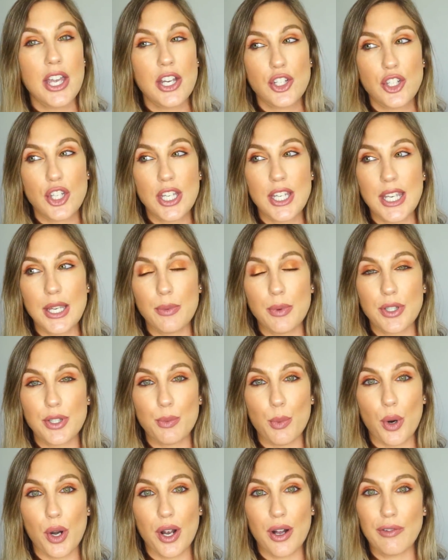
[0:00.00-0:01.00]
Shiki was
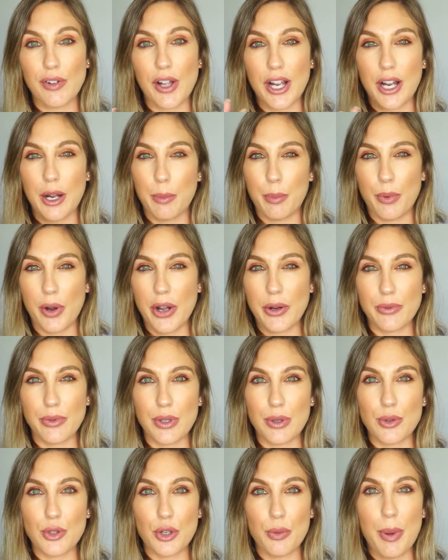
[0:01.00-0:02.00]
more of like a brown
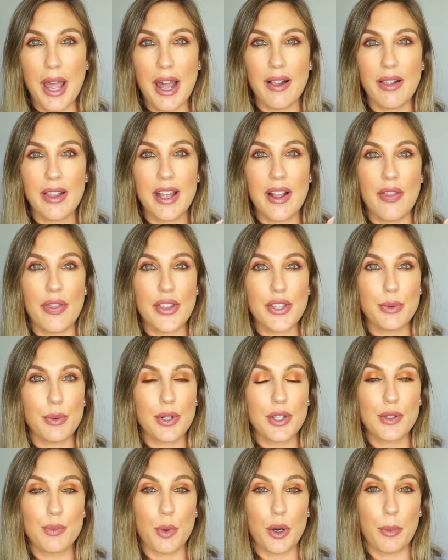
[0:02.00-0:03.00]
neutral palette and this one
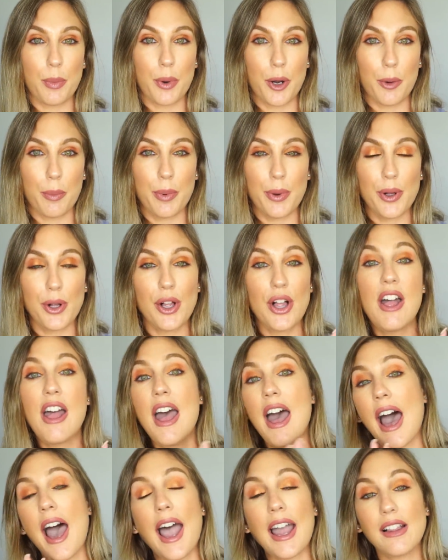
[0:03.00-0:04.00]
is more purple.
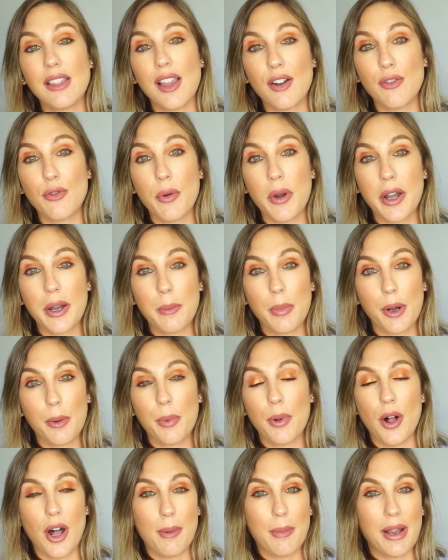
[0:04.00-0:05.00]
I love wearing
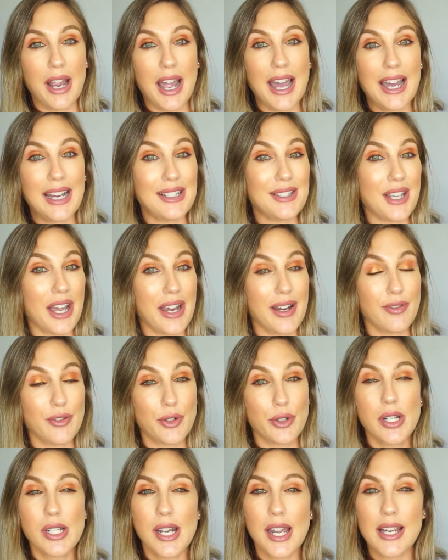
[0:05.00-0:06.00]
purple on my eyes. I have
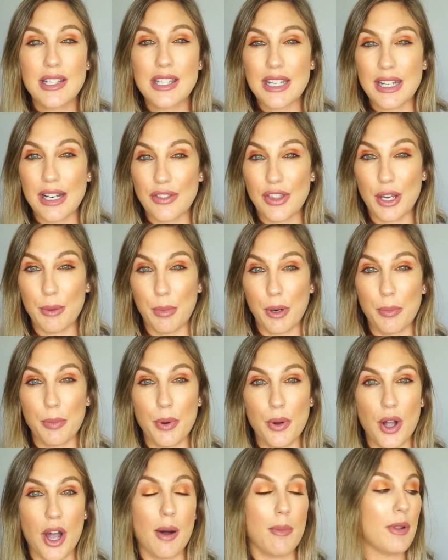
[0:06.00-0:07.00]
green eyes and I think
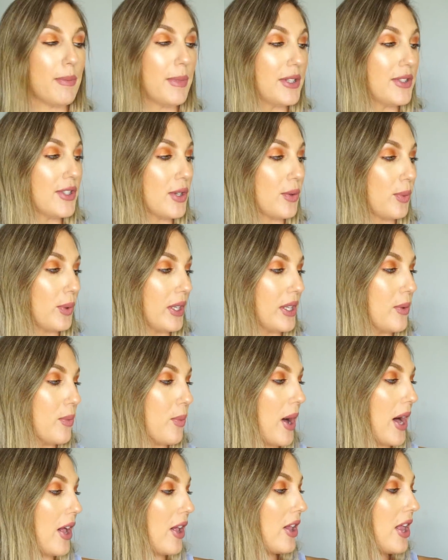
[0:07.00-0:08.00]
purple complements it really
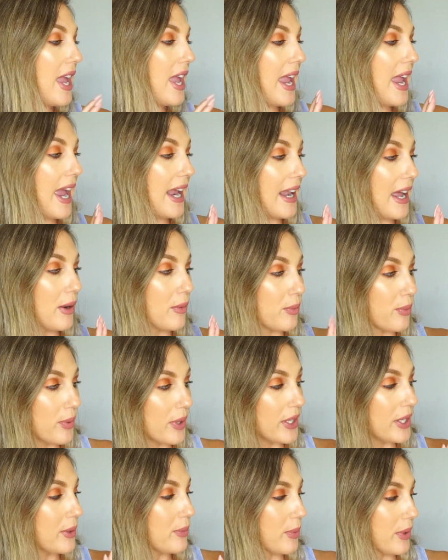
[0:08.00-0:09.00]
well. And I
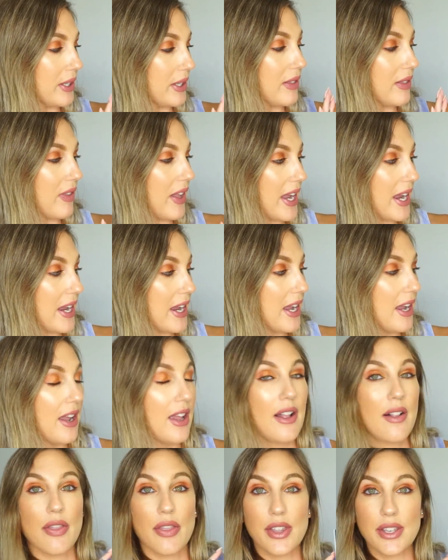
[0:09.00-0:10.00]
really, really like
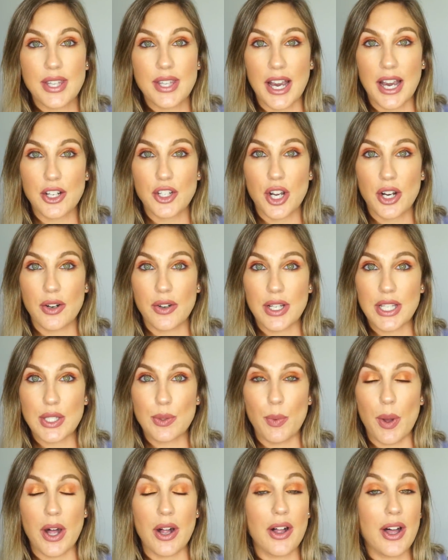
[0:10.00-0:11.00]
this eyeshadow as
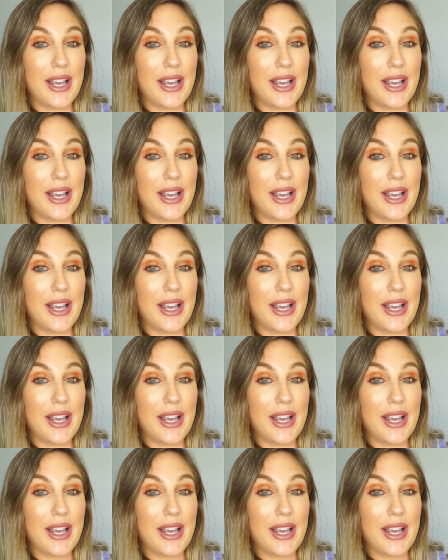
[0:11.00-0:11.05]
well.